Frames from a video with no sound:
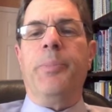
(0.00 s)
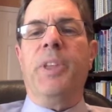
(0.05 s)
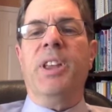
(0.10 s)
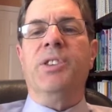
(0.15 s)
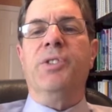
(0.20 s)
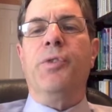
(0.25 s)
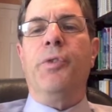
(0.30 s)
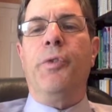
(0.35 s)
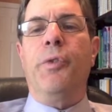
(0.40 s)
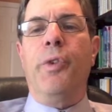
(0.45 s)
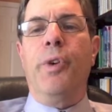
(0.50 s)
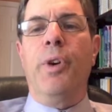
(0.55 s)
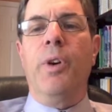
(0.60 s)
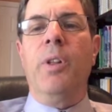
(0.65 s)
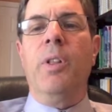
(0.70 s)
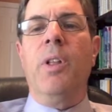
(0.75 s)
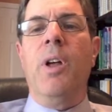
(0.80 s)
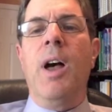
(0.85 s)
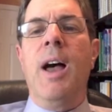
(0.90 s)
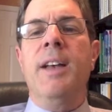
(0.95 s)
It's
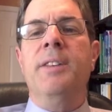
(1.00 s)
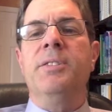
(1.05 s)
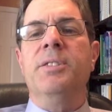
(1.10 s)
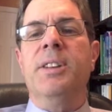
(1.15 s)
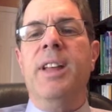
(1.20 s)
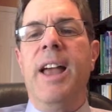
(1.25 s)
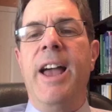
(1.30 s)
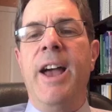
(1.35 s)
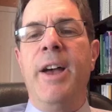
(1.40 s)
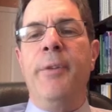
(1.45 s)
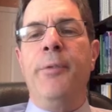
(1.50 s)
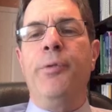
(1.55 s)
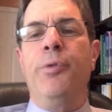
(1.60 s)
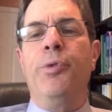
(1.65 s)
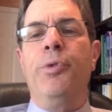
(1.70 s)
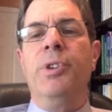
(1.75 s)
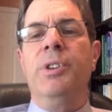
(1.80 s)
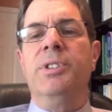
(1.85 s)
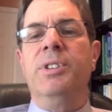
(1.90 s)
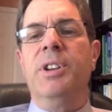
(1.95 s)
fertilizer in
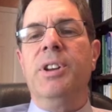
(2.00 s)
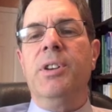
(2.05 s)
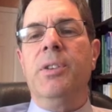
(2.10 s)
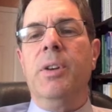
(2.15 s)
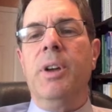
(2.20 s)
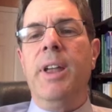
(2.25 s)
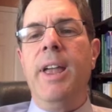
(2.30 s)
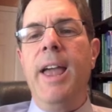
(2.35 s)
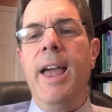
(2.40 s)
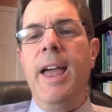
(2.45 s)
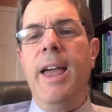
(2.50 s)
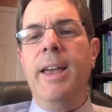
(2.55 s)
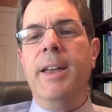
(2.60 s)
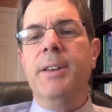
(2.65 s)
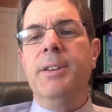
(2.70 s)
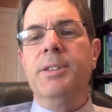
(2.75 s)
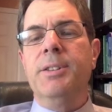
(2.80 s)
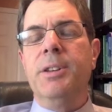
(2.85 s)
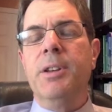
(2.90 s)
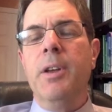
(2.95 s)
every single
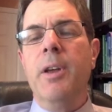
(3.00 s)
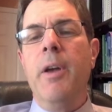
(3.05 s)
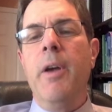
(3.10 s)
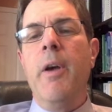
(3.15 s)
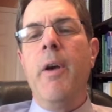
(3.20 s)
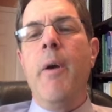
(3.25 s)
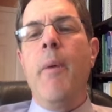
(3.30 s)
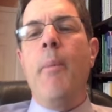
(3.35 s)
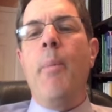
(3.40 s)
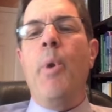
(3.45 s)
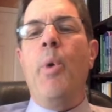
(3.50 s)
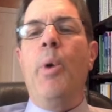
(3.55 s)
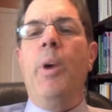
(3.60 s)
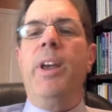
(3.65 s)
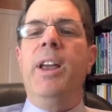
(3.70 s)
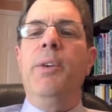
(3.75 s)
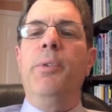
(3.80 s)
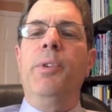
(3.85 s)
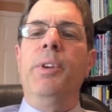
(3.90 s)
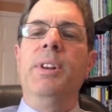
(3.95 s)
case, but we're
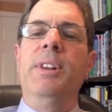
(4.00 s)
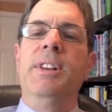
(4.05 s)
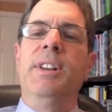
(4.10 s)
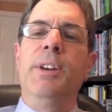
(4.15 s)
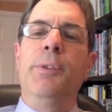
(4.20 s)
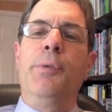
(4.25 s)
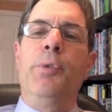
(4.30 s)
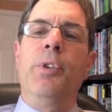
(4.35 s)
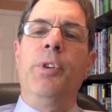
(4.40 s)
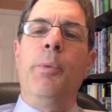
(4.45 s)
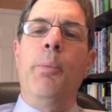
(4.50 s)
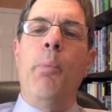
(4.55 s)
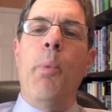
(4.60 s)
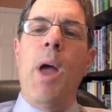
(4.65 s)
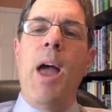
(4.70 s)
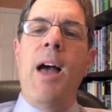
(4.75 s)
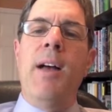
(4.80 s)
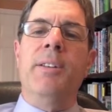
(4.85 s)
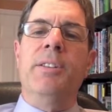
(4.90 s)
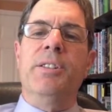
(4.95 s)
giving different
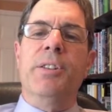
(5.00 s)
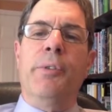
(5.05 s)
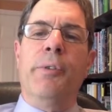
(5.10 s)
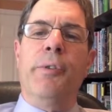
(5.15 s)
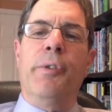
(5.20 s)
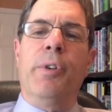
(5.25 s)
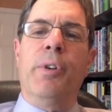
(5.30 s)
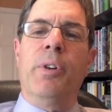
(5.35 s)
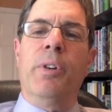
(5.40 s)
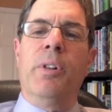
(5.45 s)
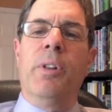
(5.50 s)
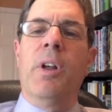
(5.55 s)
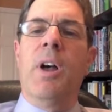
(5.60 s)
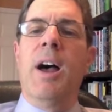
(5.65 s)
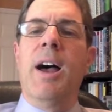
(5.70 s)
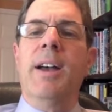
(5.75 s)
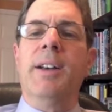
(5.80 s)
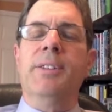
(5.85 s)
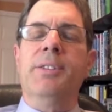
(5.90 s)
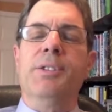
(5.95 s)
amounts of
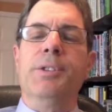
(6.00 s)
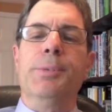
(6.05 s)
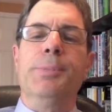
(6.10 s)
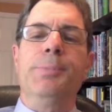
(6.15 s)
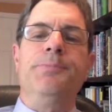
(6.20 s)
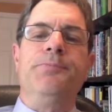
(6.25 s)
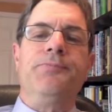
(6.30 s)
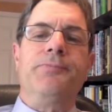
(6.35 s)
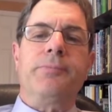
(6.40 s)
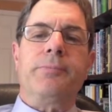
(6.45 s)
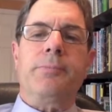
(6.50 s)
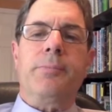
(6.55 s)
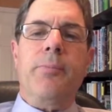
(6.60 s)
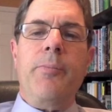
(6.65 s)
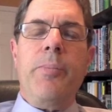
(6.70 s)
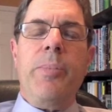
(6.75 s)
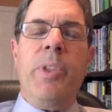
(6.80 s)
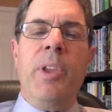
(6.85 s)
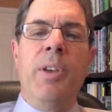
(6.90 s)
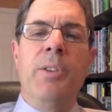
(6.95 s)
fertilizer.
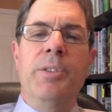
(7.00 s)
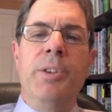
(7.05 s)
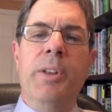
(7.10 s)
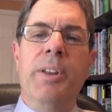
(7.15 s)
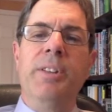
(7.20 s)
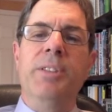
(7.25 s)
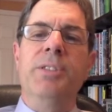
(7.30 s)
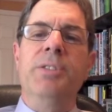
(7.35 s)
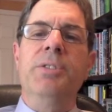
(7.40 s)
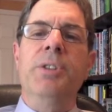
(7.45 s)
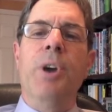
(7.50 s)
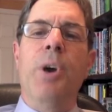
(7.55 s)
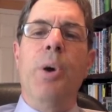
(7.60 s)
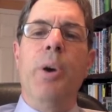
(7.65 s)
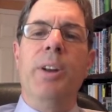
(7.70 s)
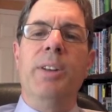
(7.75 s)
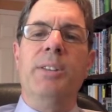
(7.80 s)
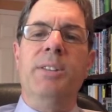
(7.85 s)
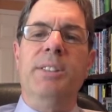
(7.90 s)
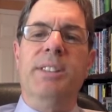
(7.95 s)
So this is
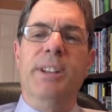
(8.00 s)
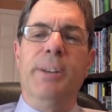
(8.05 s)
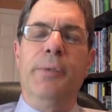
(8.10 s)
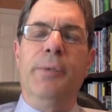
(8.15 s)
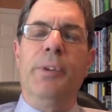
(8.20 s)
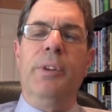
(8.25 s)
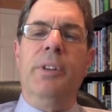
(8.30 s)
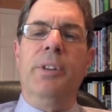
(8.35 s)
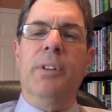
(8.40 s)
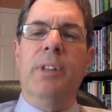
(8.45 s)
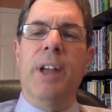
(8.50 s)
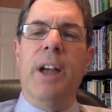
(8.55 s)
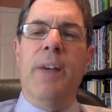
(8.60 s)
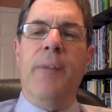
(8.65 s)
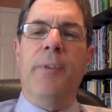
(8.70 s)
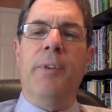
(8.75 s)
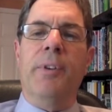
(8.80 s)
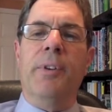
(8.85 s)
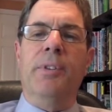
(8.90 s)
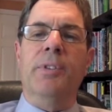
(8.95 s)
known as different
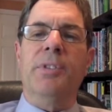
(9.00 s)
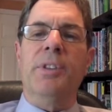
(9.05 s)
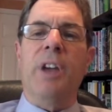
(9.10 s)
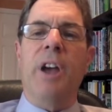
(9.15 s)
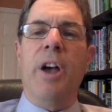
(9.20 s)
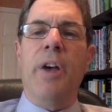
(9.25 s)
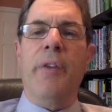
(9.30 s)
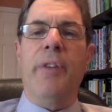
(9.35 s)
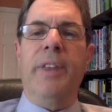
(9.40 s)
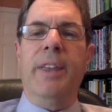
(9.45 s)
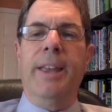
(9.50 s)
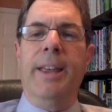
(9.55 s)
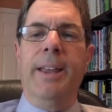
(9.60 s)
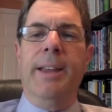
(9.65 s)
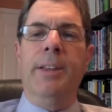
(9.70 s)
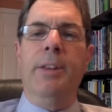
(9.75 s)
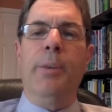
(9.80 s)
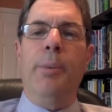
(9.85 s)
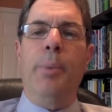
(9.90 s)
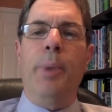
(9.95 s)
levels of the
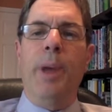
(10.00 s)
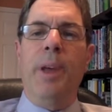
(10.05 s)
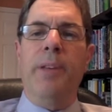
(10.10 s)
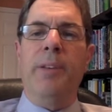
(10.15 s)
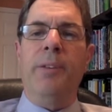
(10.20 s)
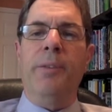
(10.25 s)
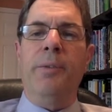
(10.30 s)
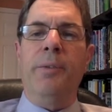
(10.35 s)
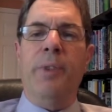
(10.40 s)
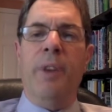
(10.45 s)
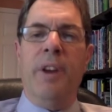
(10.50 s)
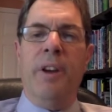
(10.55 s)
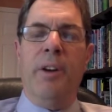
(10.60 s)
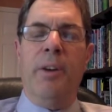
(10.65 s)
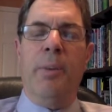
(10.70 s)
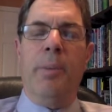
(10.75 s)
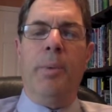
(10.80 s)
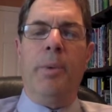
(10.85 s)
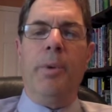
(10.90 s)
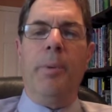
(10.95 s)
independent
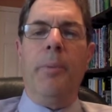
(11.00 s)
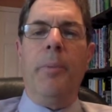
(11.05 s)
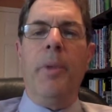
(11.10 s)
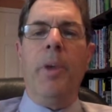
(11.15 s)
variable.